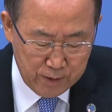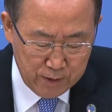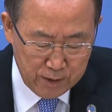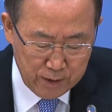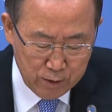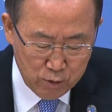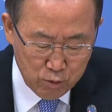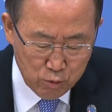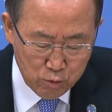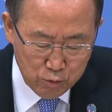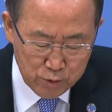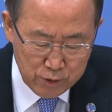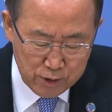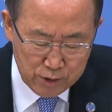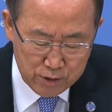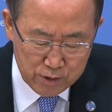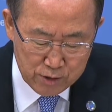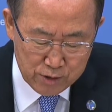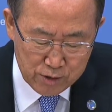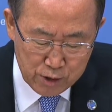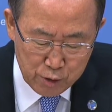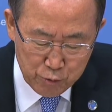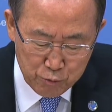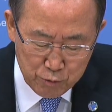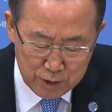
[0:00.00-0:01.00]
including
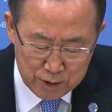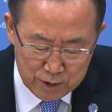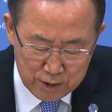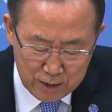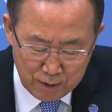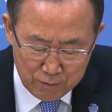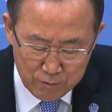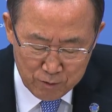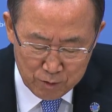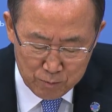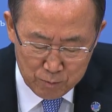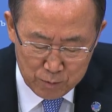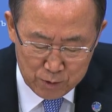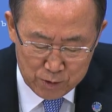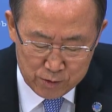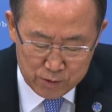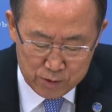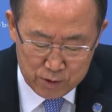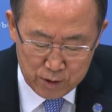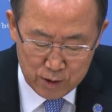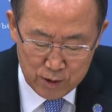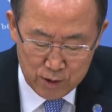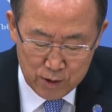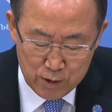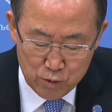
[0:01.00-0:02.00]
the Syrian
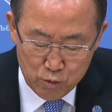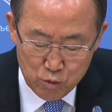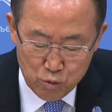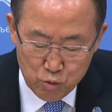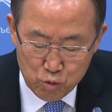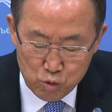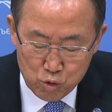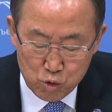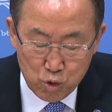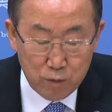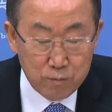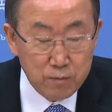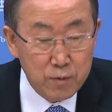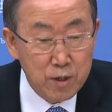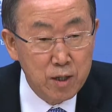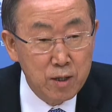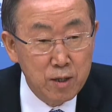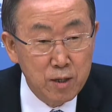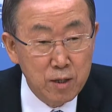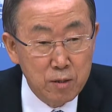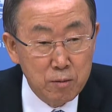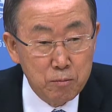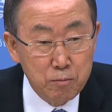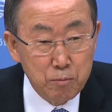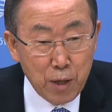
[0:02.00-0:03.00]
government's use of
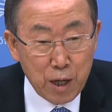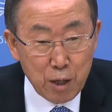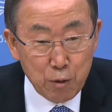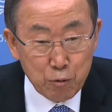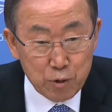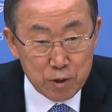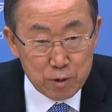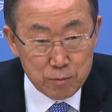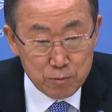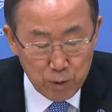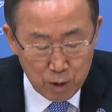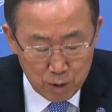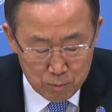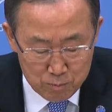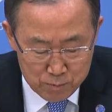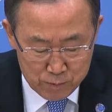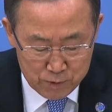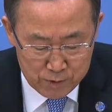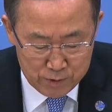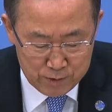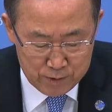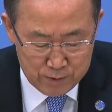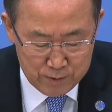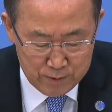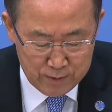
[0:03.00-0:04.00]
barrel
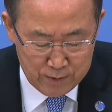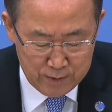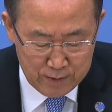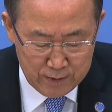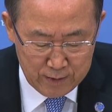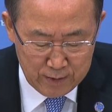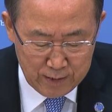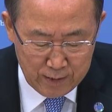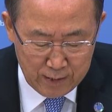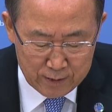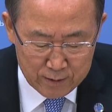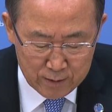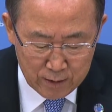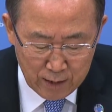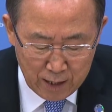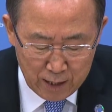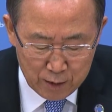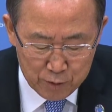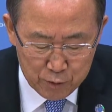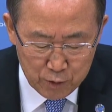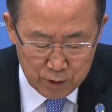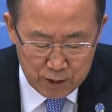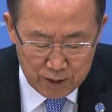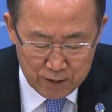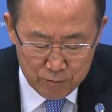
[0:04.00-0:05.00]
bombs and
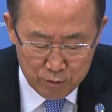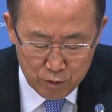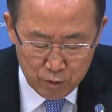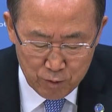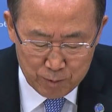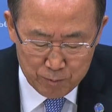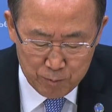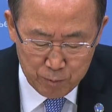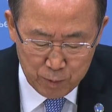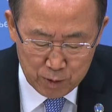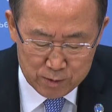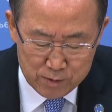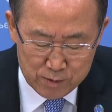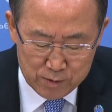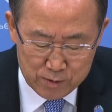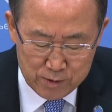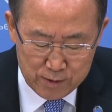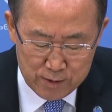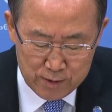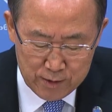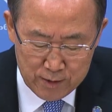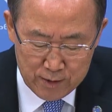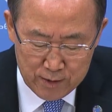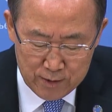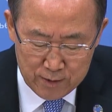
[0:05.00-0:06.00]
other heavy
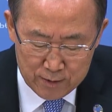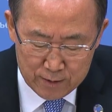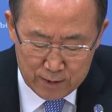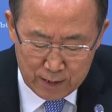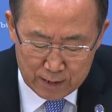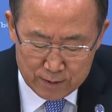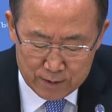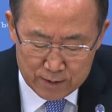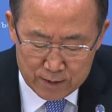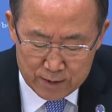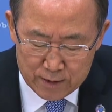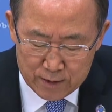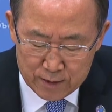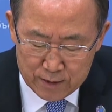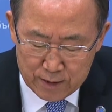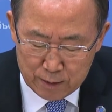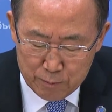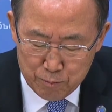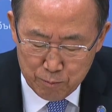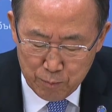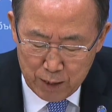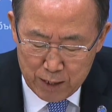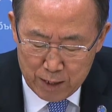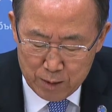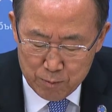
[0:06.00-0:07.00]
weapons that kill
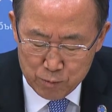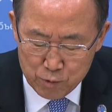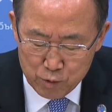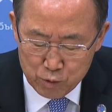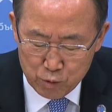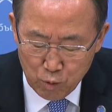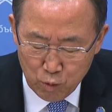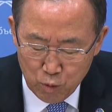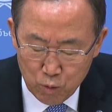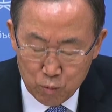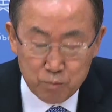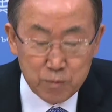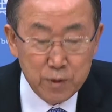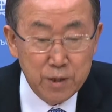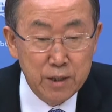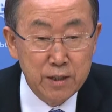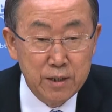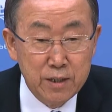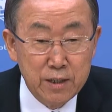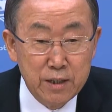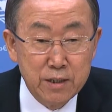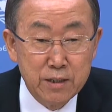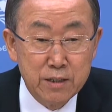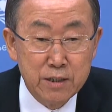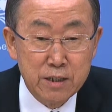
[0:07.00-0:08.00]
and maim so
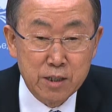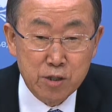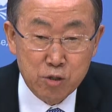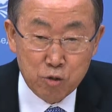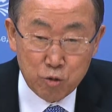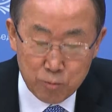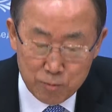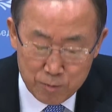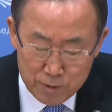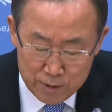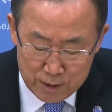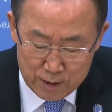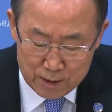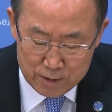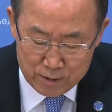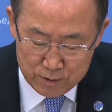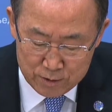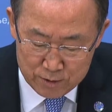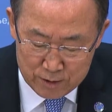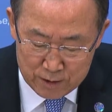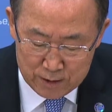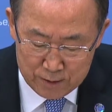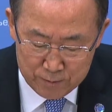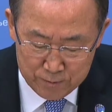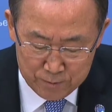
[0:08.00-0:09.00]

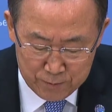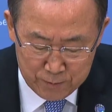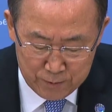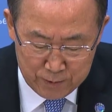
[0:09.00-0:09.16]
indiscriminately.